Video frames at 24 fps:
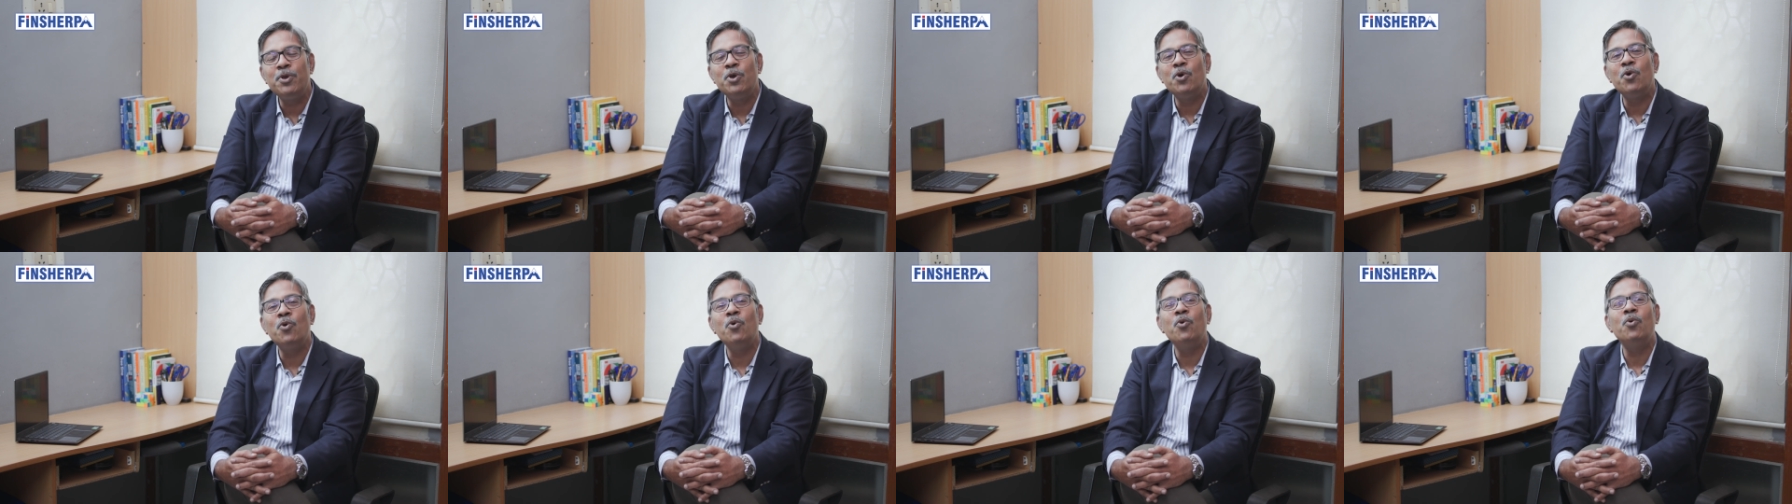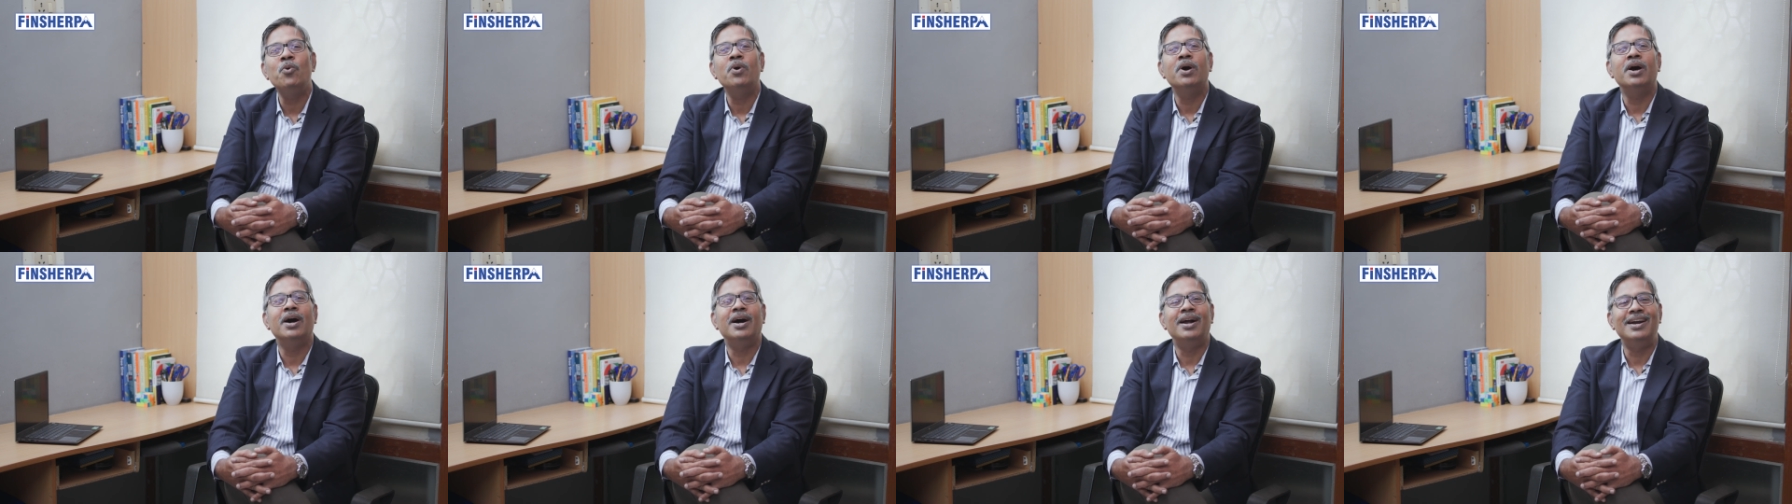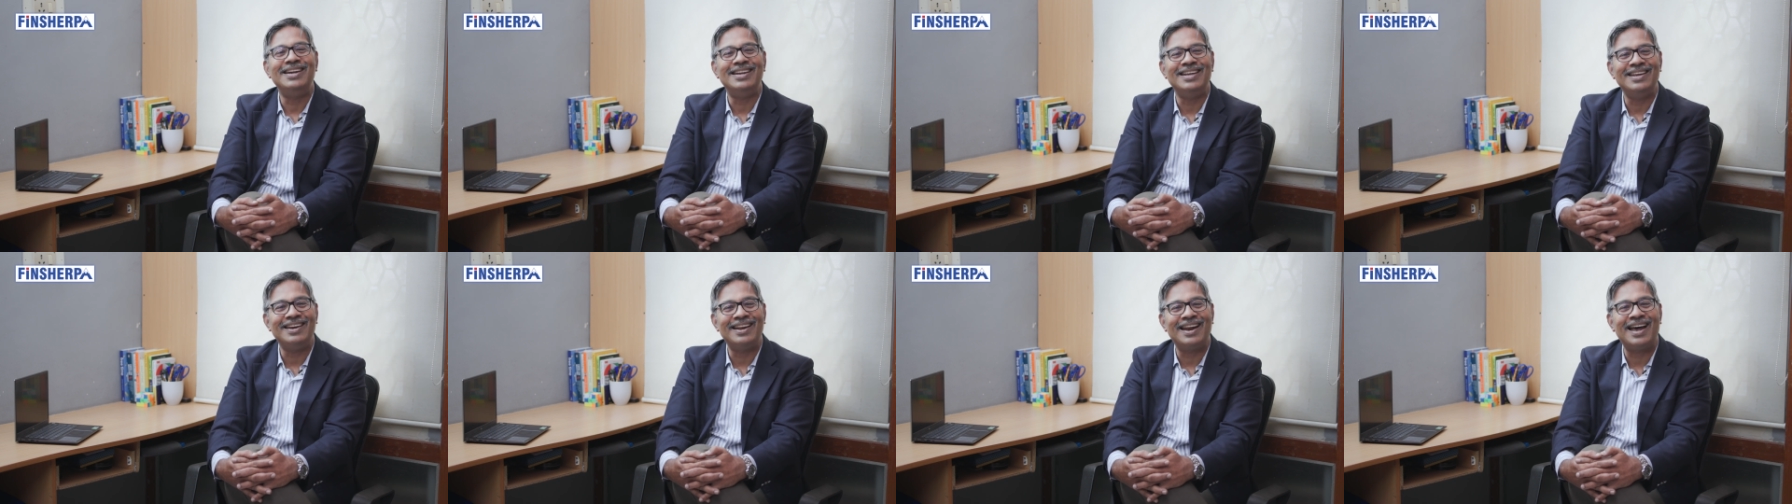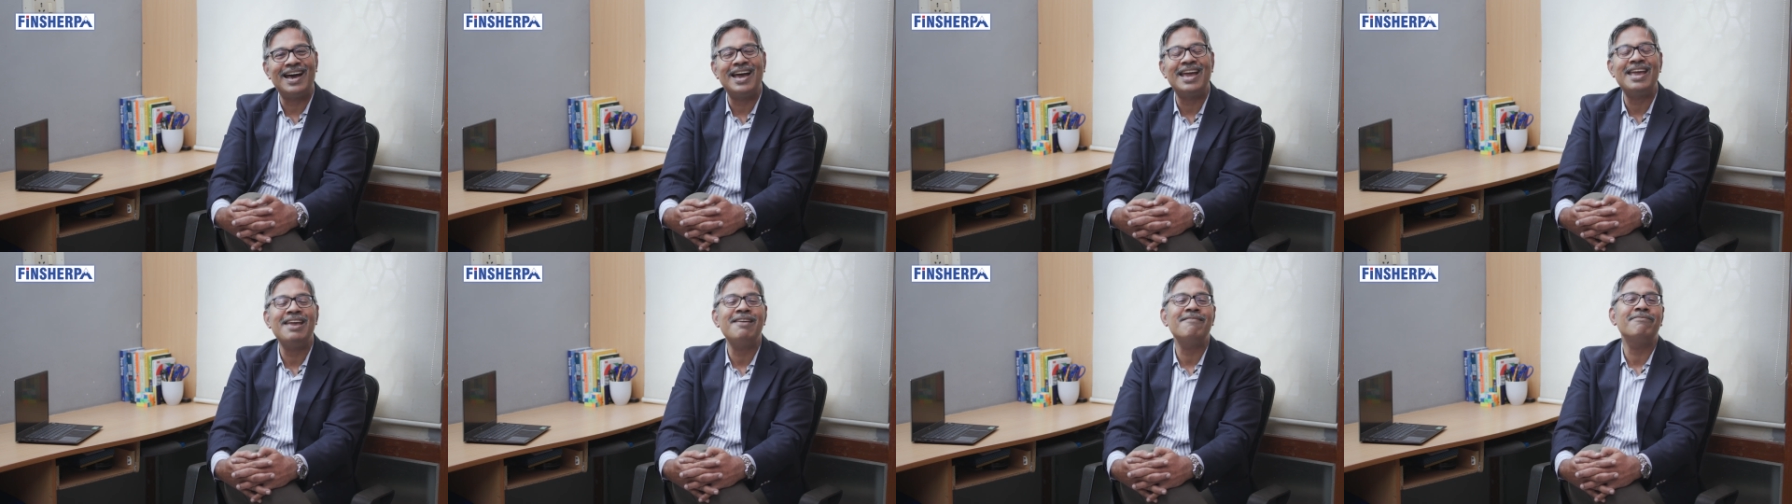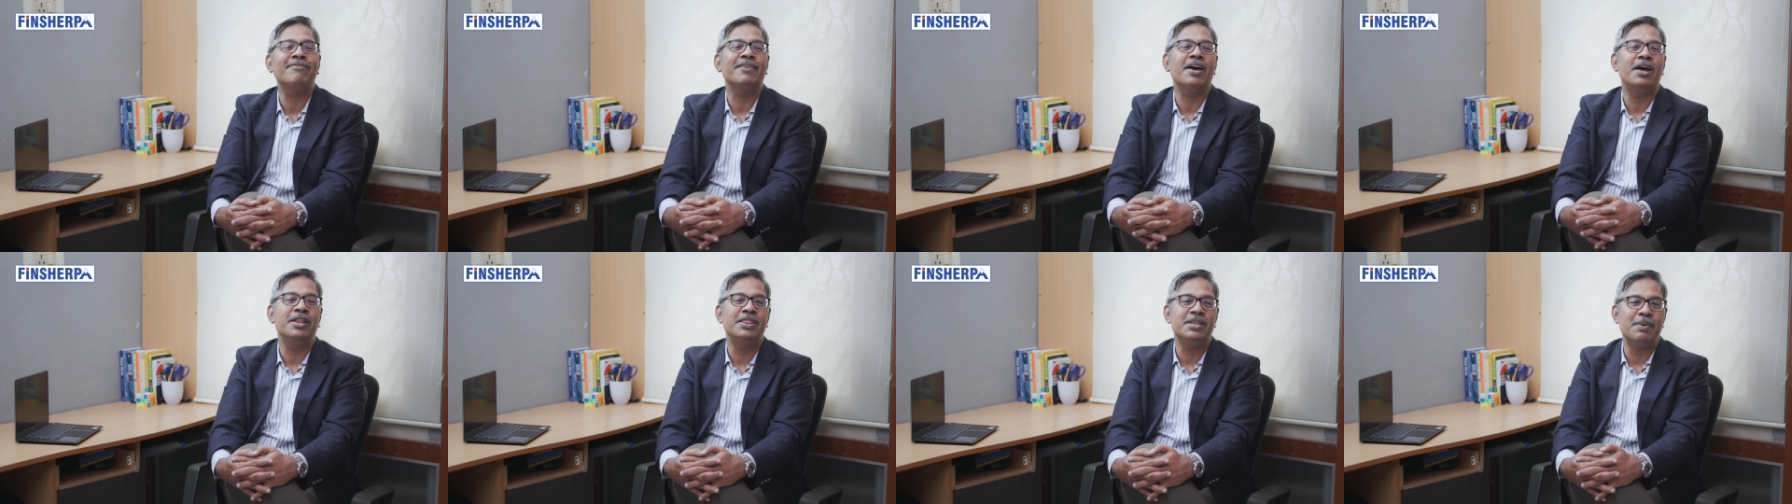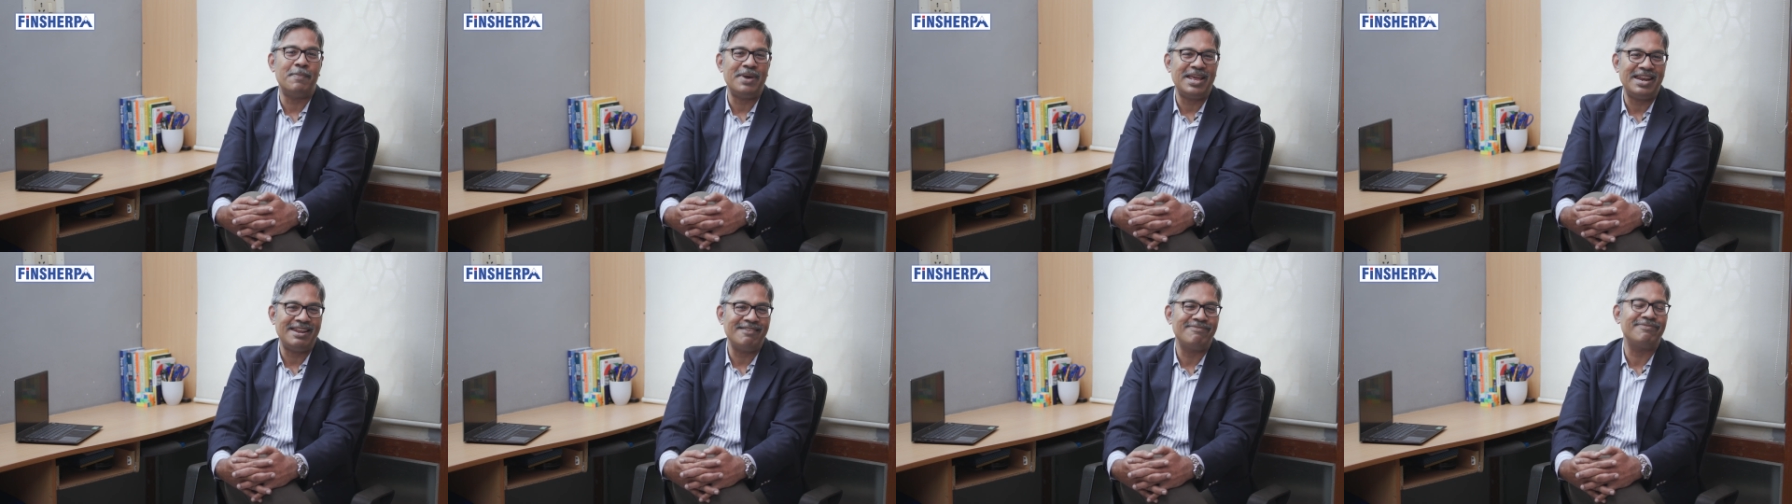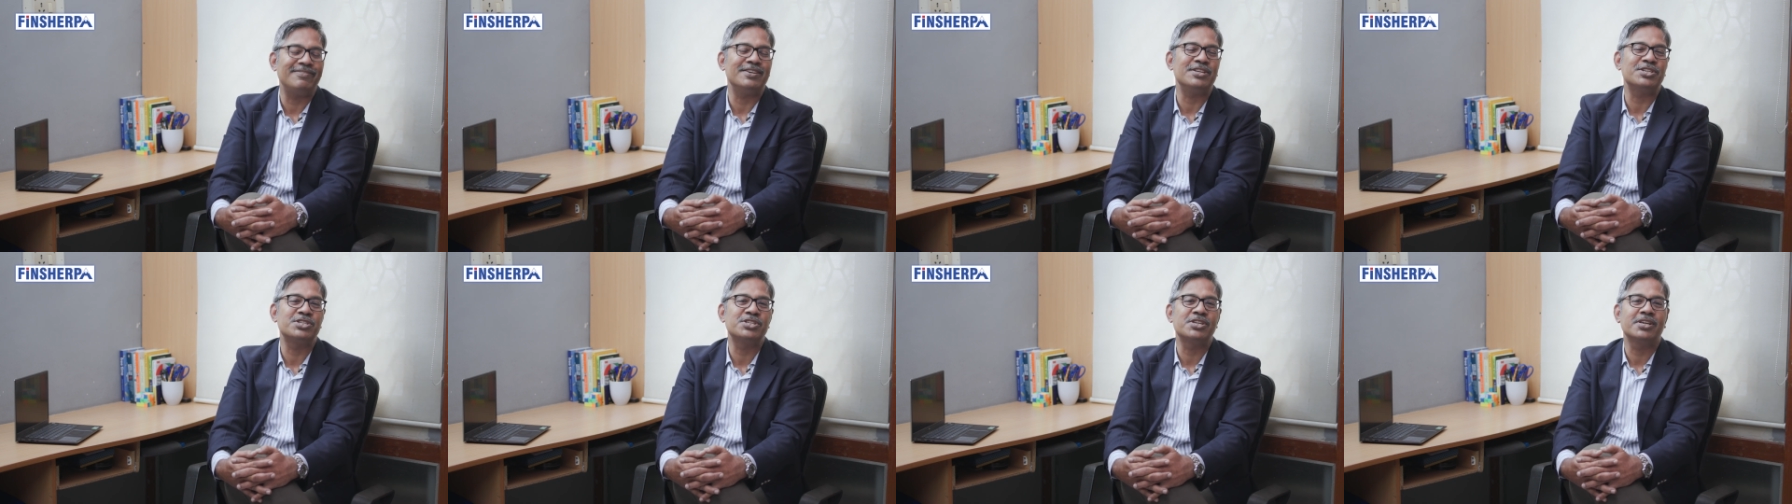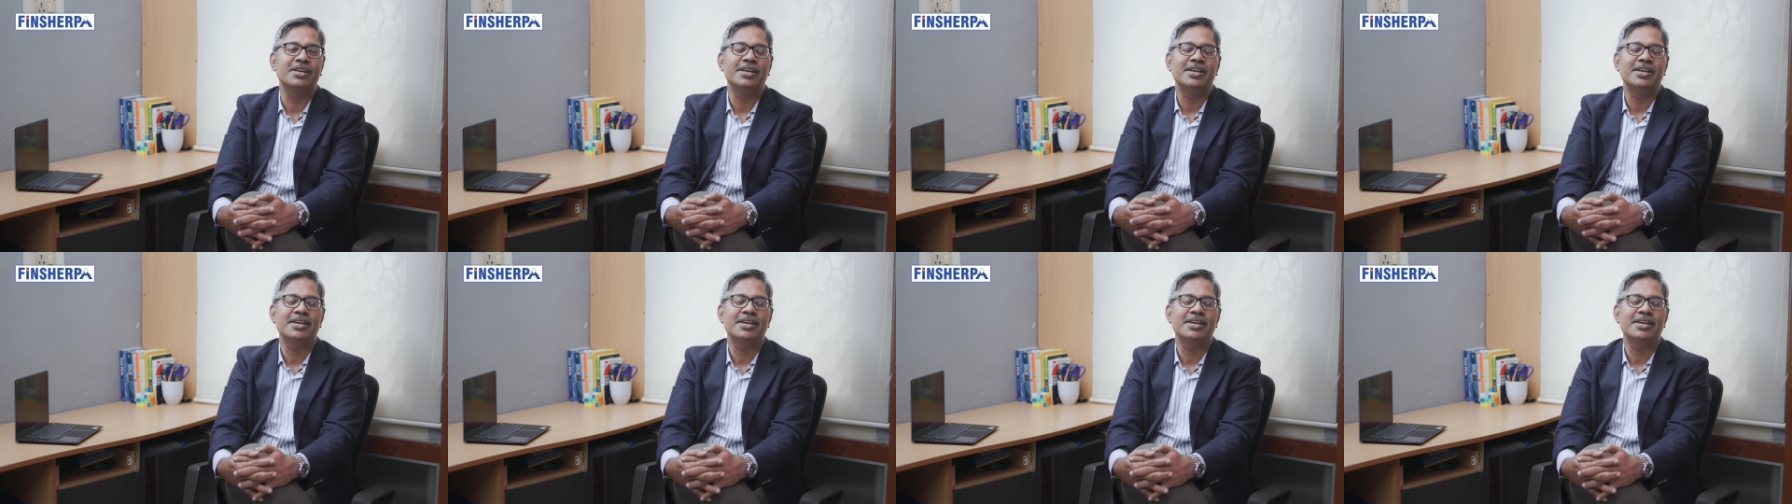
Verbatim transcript: you derive the benefit.